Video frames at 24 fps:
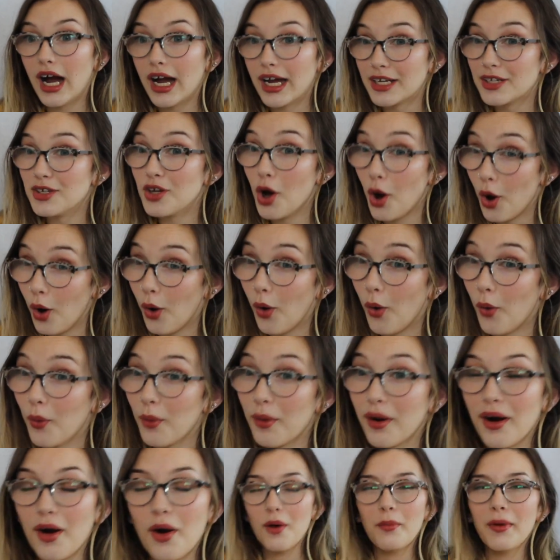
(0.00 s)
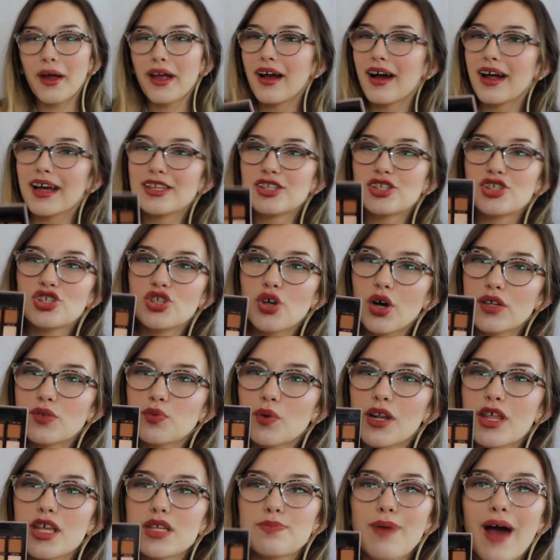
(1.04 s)
I know, oh my God, it's
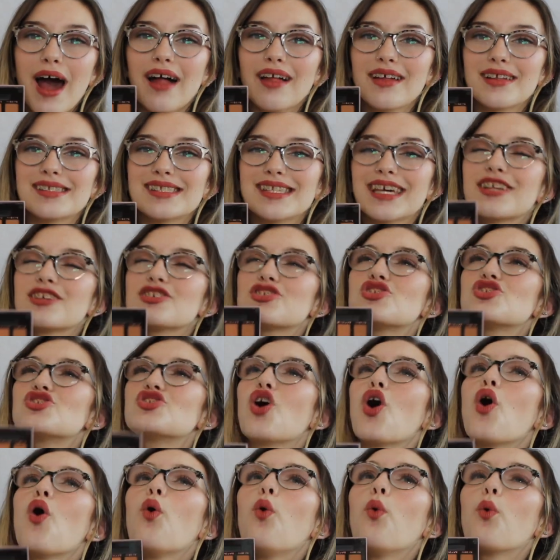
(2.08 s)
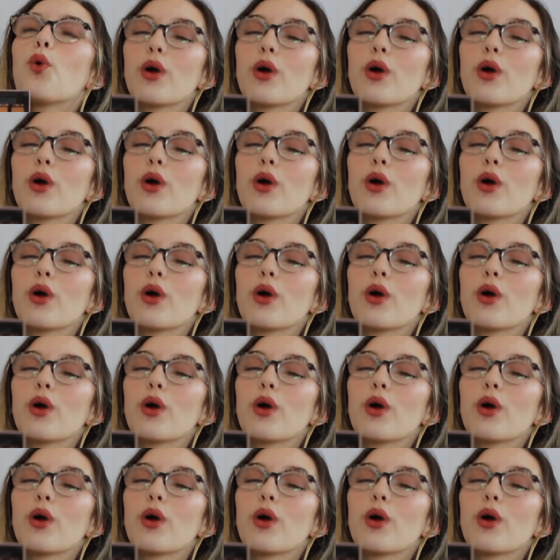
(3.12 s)
one of those palettes that is so